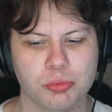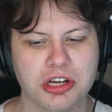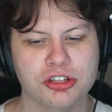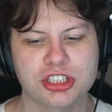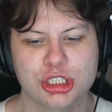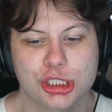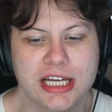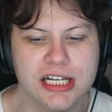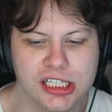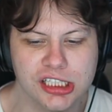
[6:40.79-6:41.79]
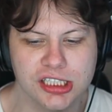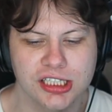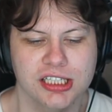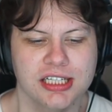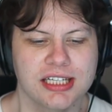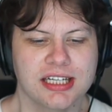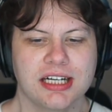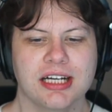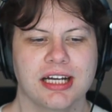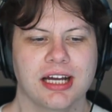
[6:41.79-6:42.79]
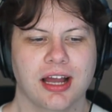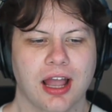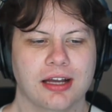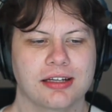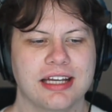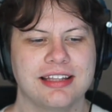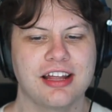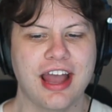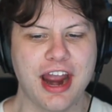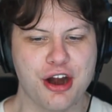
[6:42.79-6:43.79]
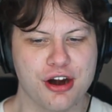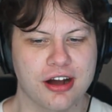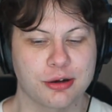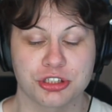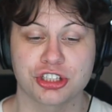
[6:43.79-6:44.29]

are still in the era